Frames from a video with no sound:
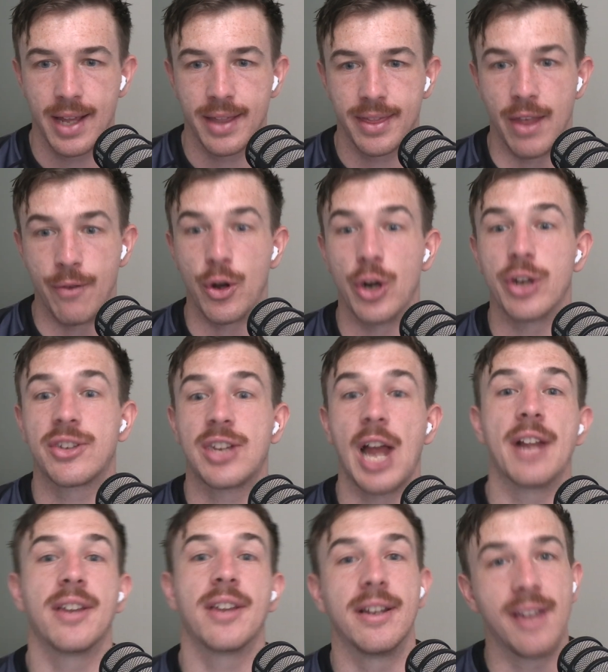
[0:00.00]
They've got to
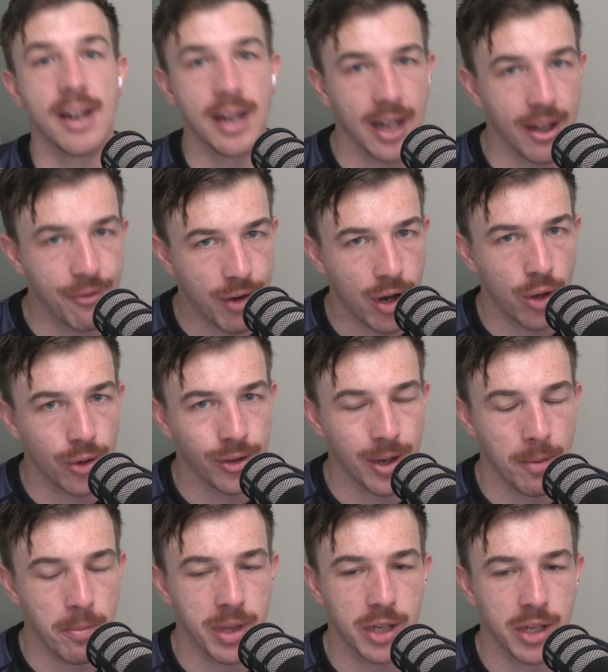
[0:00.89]
start to deliver on
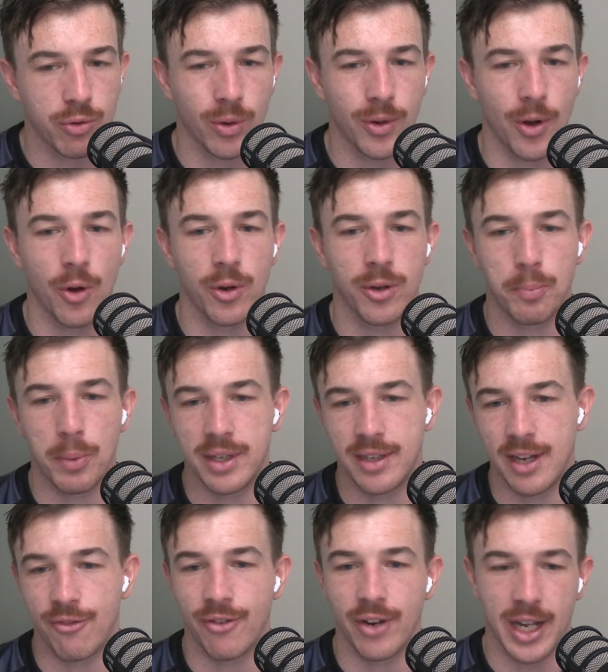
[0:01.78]
some of these results, but
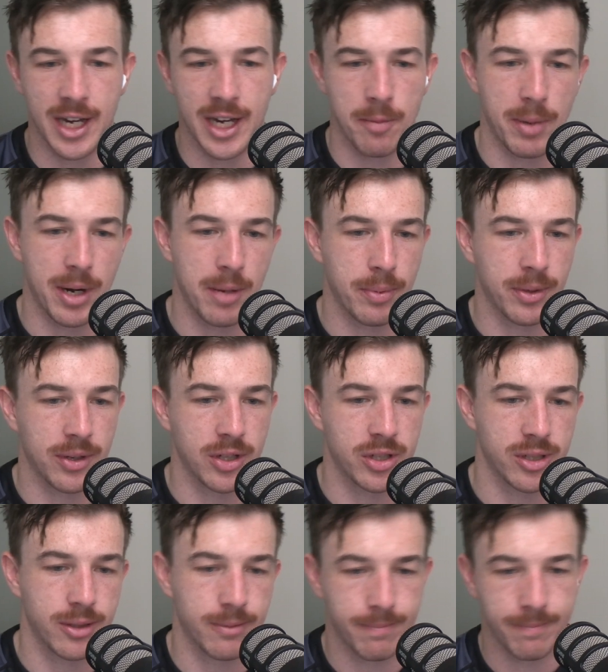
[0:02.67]
definitely in a better
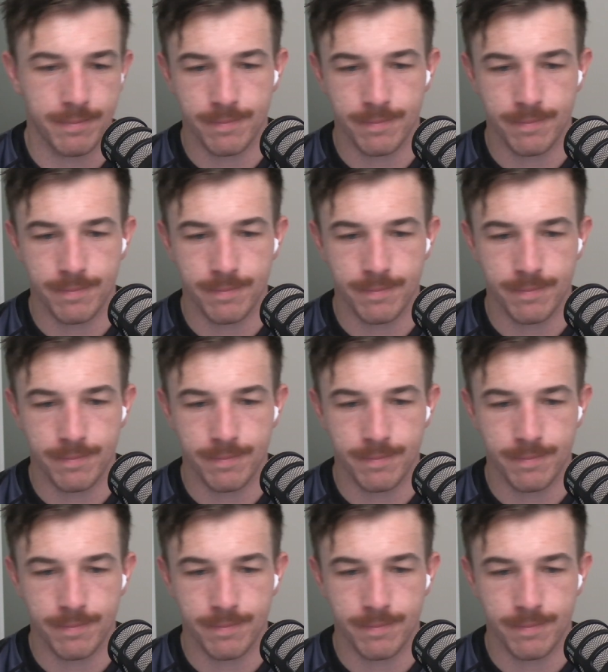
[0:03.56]
position.